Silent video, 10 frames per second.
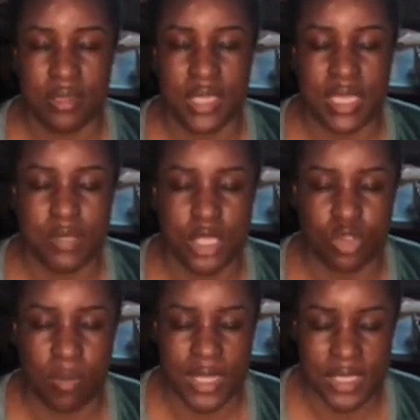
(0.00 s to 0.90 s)
keeps us
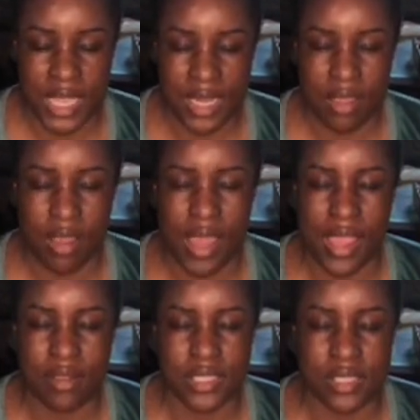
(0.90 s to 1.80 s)
from attaining our
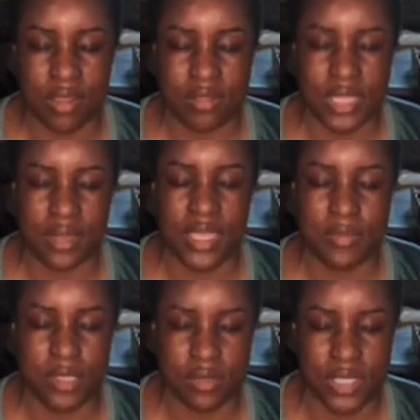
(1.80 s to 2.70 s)
higher selves and keeps
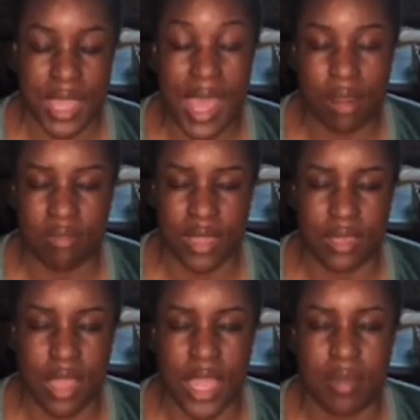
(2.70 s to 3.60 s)
us out of
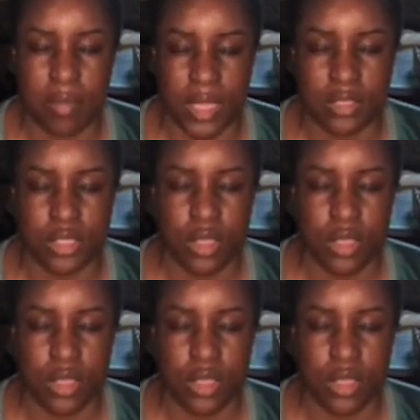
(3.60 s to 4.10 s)
alignment